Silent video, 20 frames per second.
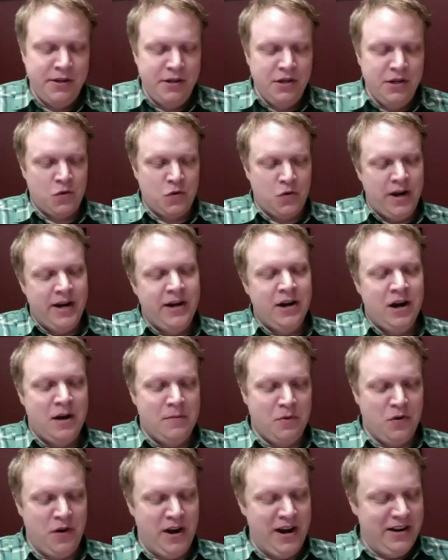your crane
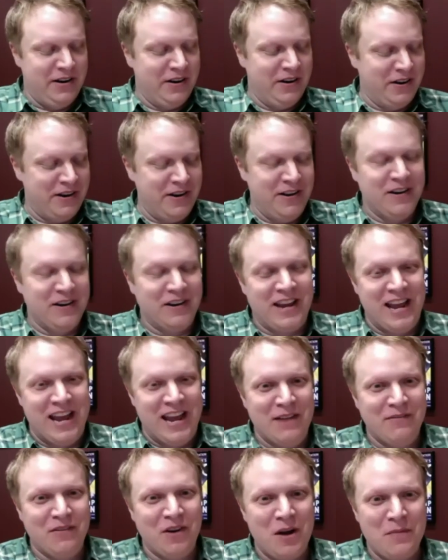operator, your
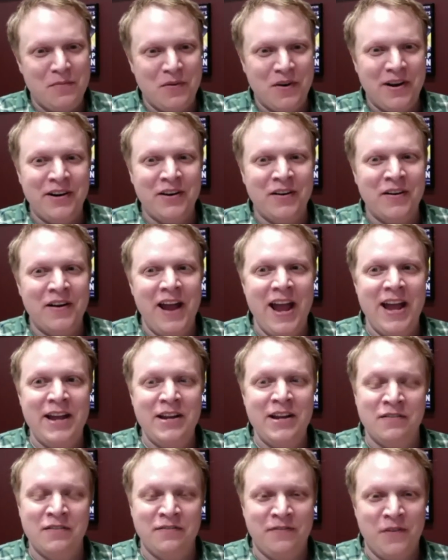camera operator, and
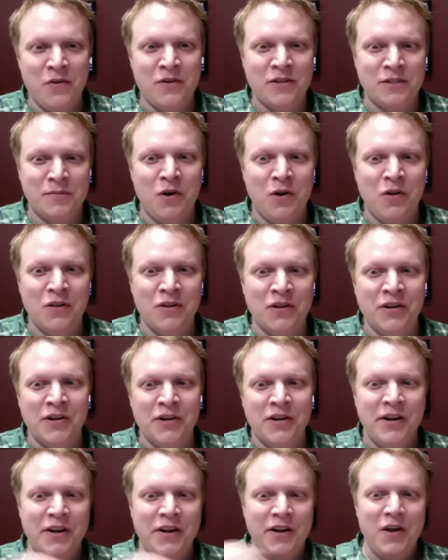your focus
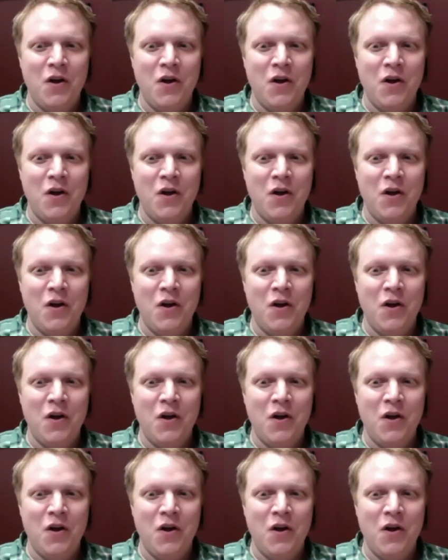puller,